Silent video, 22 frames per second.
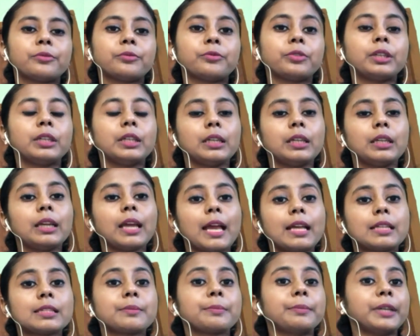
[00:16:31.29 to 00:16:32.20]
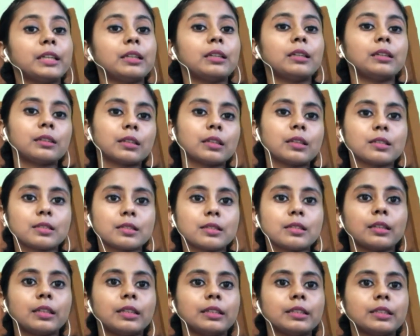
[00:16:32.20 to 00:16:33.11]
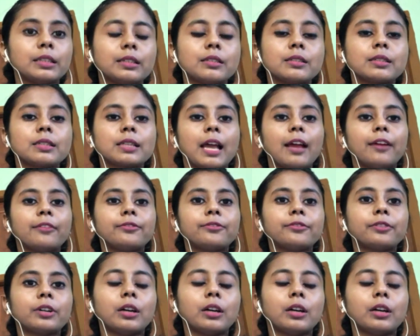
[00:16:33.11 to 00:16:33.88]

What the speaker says: we as middle class Indians have